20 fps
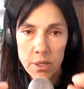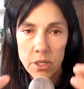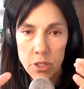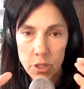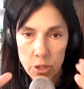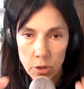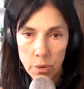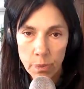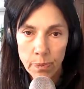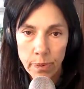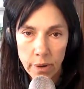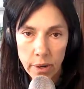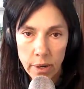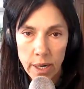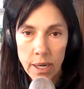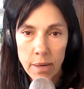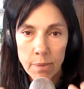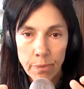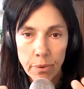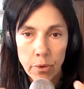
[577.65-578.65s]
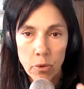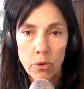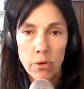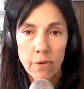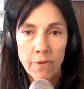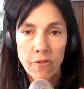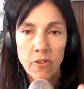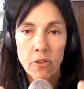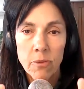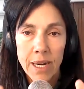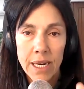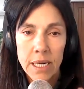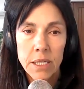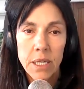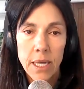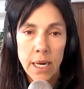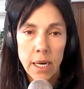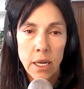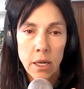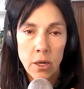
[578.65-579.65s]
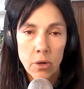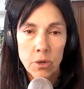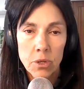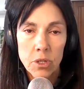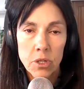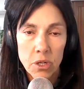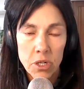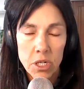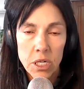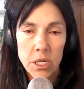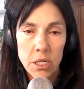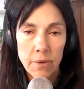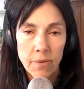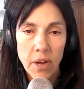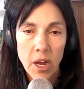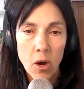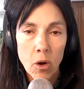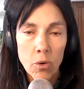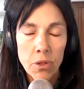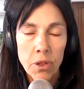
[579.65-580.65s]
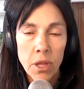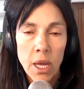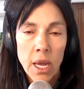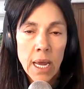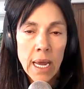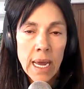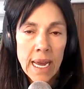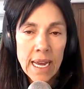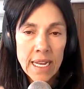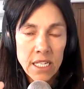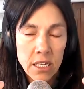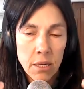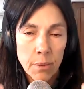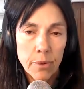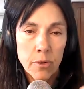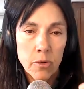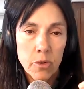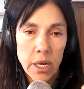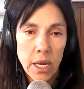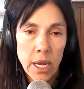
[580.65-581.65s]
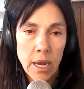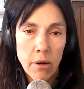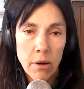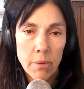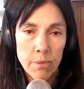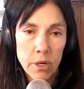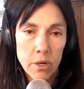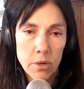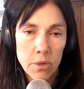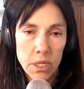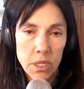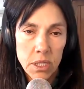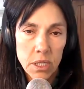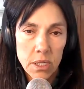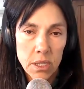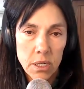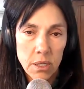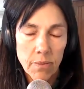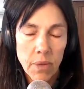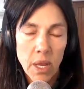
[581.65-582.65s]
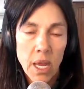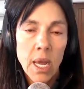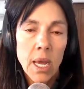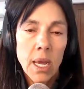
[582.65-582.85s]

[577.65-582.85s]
super important for maintaining good digestive health and supporting our immune system.